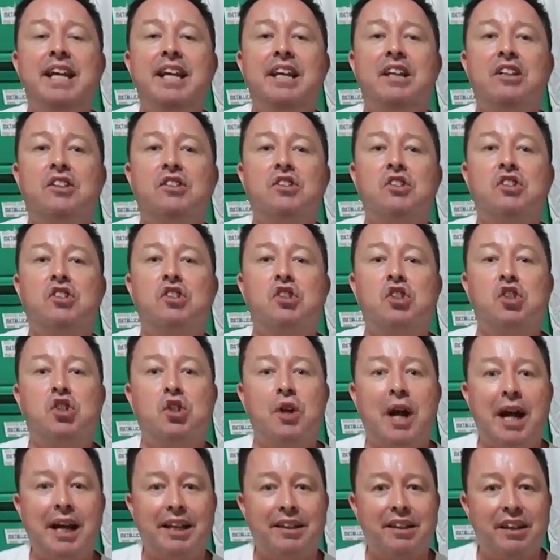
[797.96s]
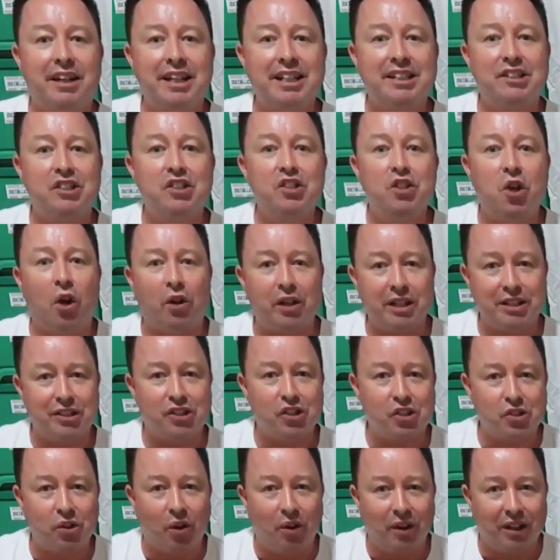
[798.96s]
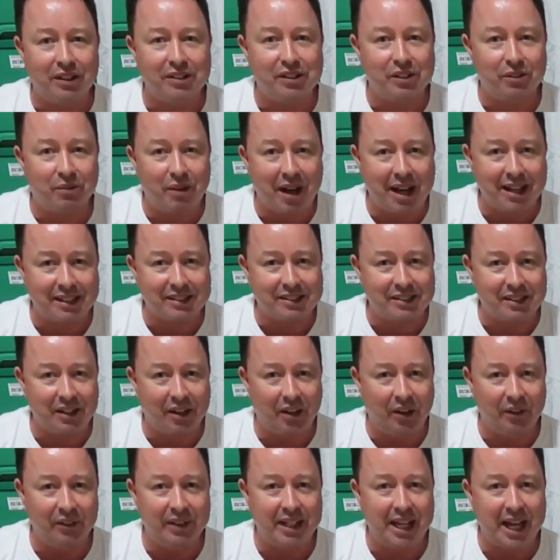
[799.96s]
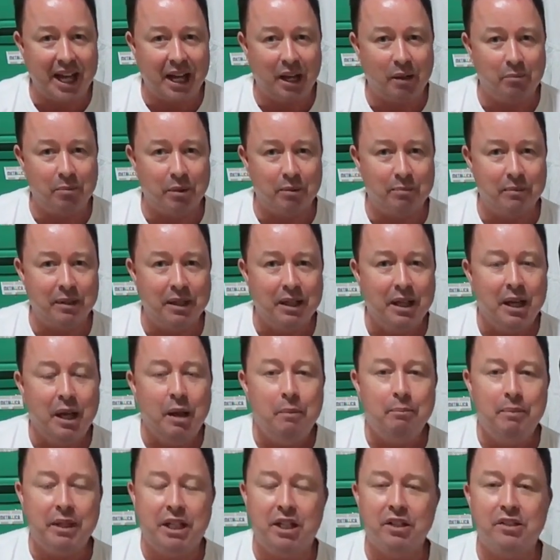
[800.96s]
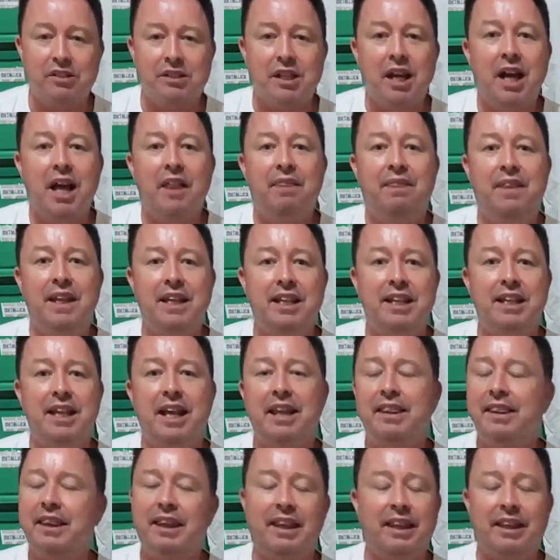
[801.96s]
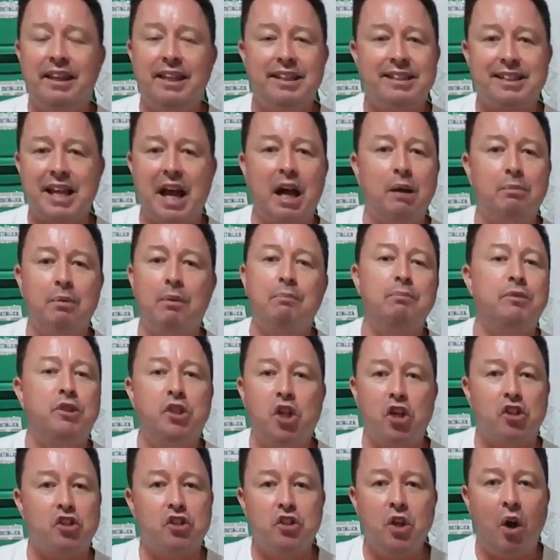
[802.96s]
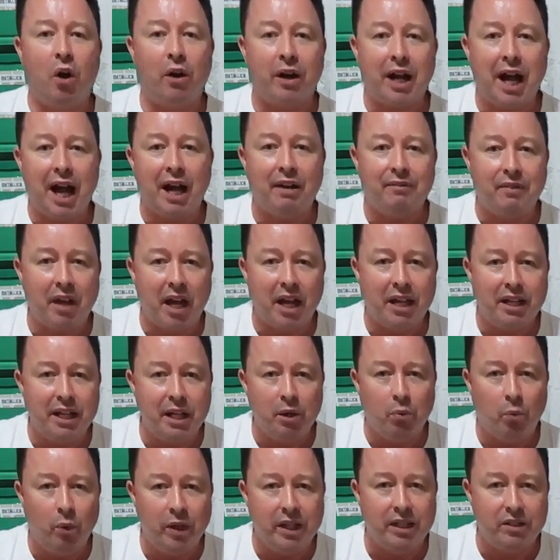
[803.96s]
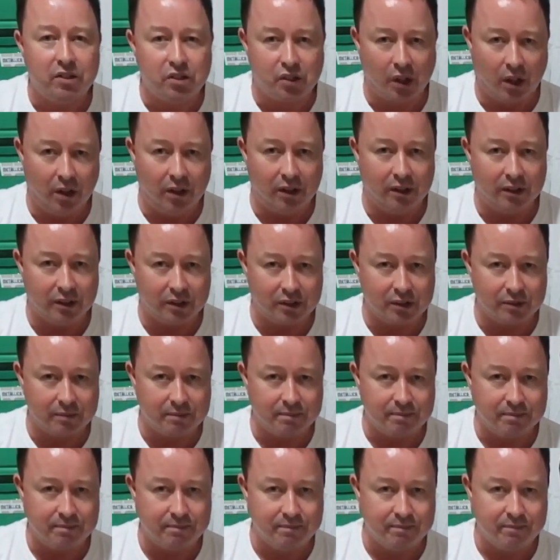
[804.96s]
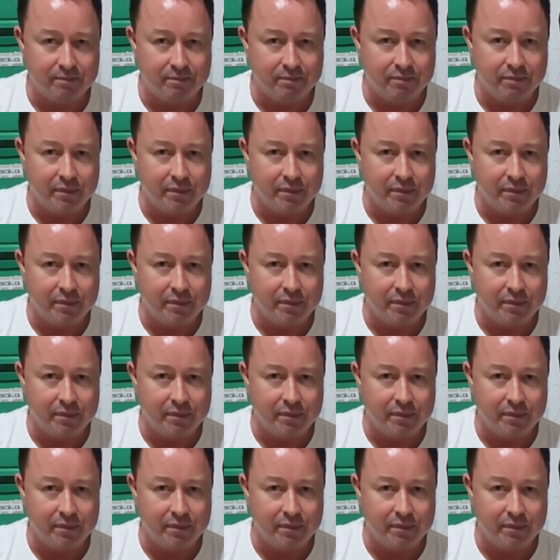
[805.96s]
the track that is not as strong as the rest on the album, because this album does not have any weak songs.